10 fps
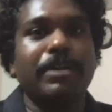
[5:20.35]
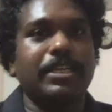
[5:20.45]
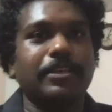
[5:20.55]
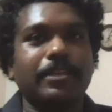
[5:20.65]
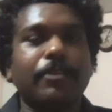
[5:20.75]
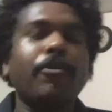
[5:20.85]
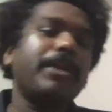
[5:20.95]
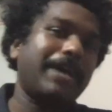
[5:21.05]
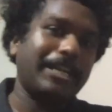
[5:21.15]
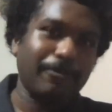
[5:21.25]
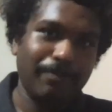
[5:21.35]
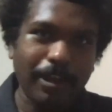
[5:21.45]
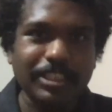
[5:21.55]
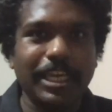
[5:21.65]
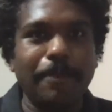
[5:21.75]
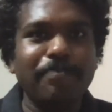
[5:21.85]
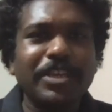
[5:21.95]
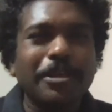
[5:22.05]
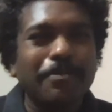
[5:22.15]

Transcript: But going back to blockchain,